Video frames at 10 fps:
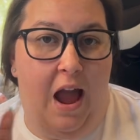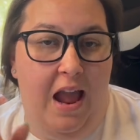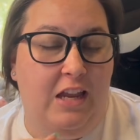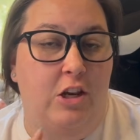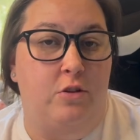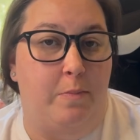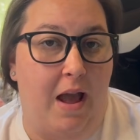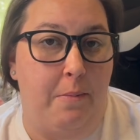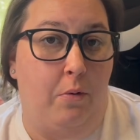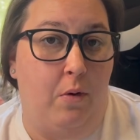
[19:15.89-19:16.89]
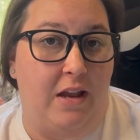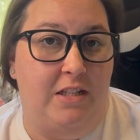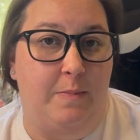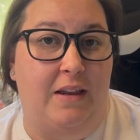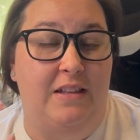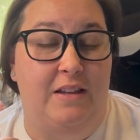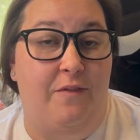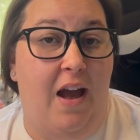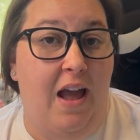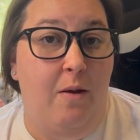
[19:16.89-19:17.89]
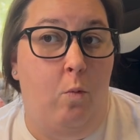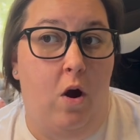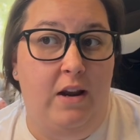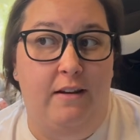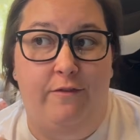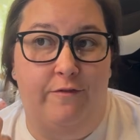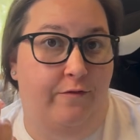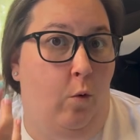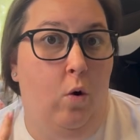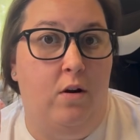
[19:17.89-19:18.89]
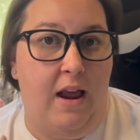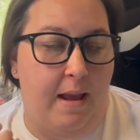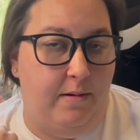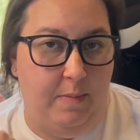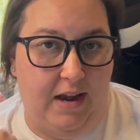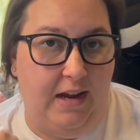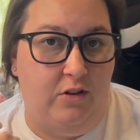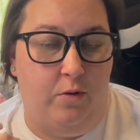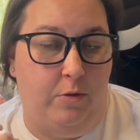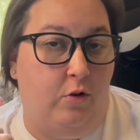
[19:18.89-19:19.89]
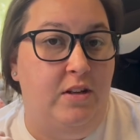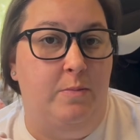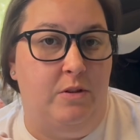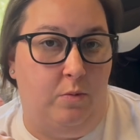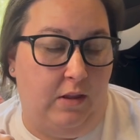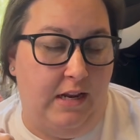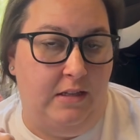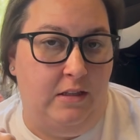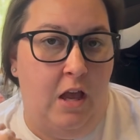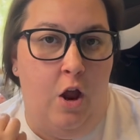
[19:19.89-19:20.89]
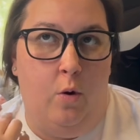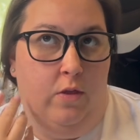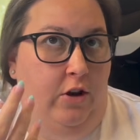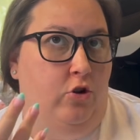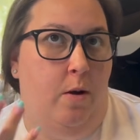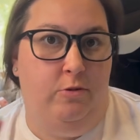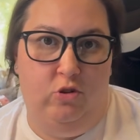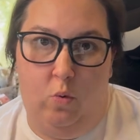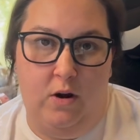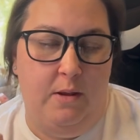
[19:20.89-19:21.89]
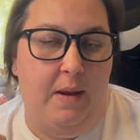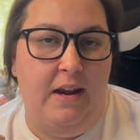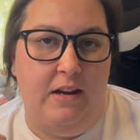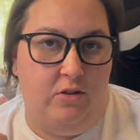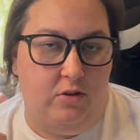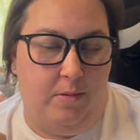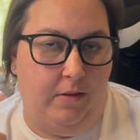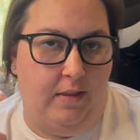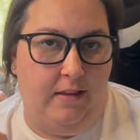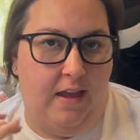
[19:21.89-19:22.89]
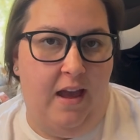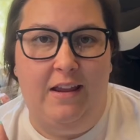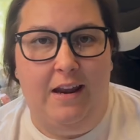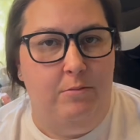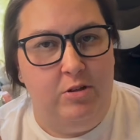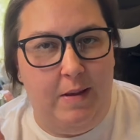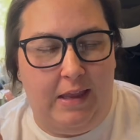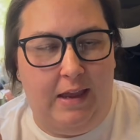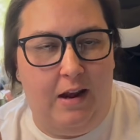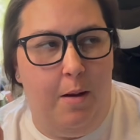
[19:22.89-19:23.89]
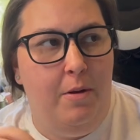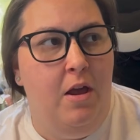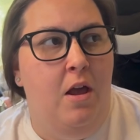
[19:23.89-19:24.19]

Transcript: I can use my points because if I wanted 4 diamond paintings from the Christmas release, or they dropped 20 paintings or something like that, again, I'm just making it up.